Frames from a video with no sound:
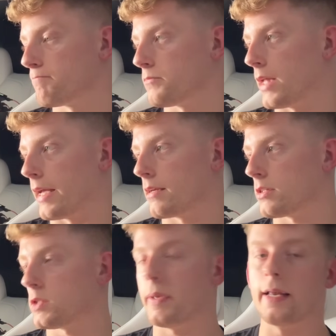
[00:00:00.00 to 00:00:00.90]
like
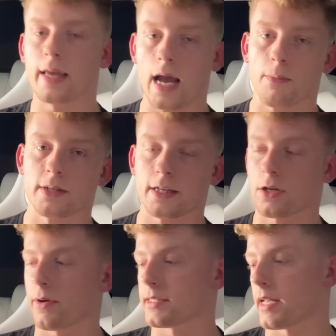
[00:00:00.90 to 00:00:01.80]
speed cameras that's
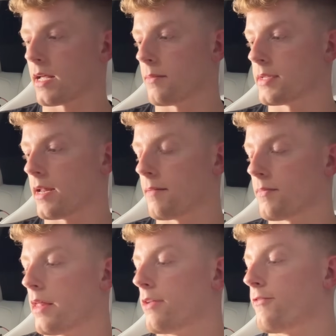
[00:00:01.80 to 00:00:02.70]
always getting updated.
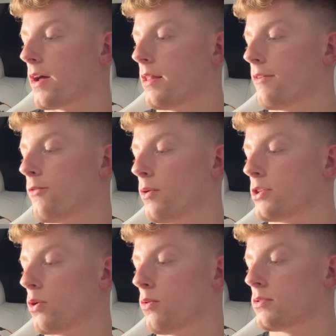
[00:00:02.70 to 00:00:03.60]
And then finally,
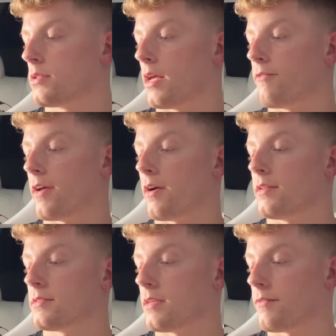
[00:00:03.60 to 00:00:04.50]
avoid tolls and
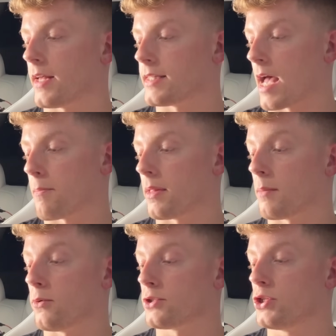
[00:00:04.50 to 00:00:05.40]
ferries. If that's
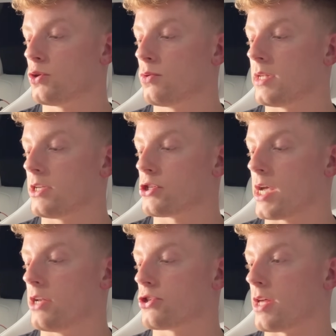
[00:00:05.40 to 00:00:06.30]
applicable to you, then
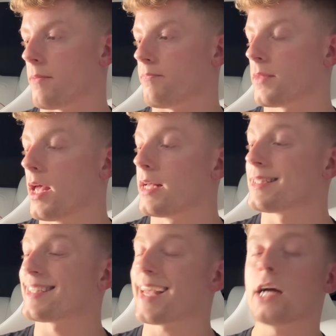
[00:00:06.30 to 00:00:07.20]
change them.
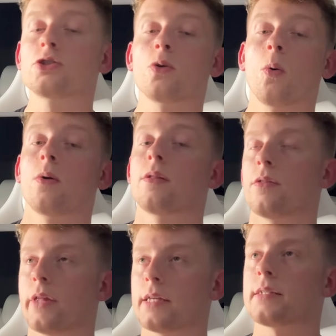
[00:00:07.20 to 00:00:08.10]
Schedule.
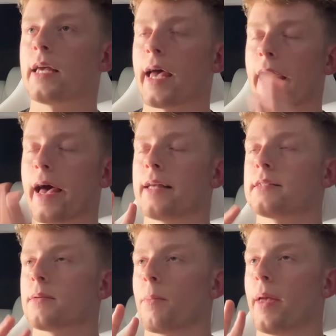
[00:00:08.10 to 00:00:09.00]
This
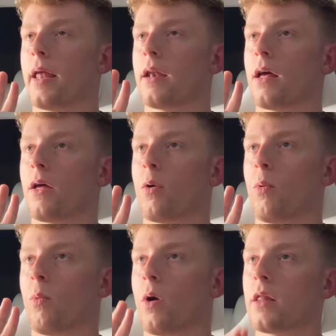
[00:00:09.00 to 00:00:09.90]
has been
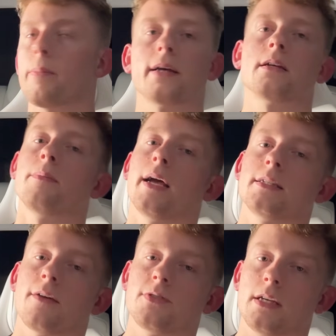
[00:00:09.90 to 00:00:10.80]
one of the best
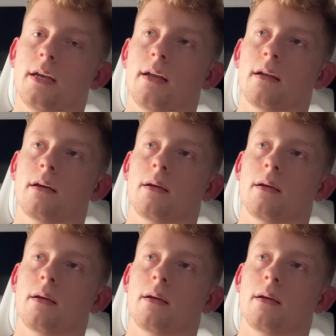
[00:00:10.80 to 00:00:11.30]
updates I've seen